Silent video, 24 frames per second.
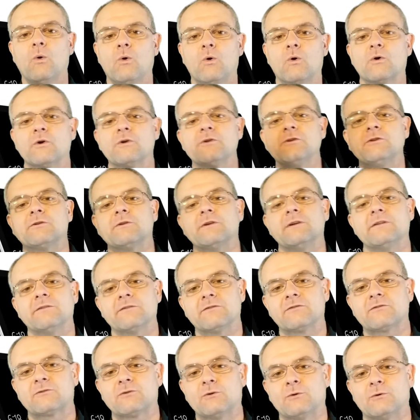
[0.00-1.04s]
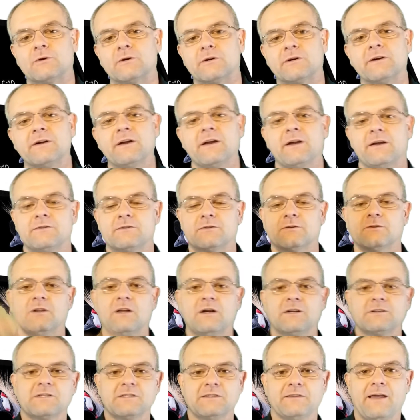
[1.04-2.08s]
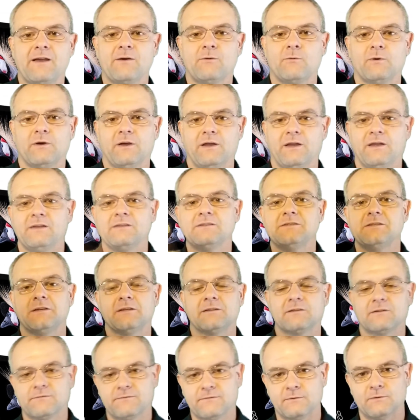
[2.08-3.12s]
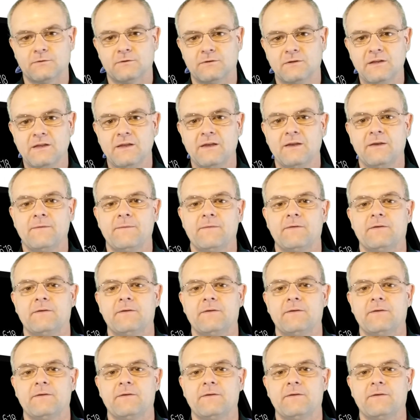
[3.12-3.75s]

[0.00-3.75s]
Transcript: or you're in the store and you're launching that way to get the full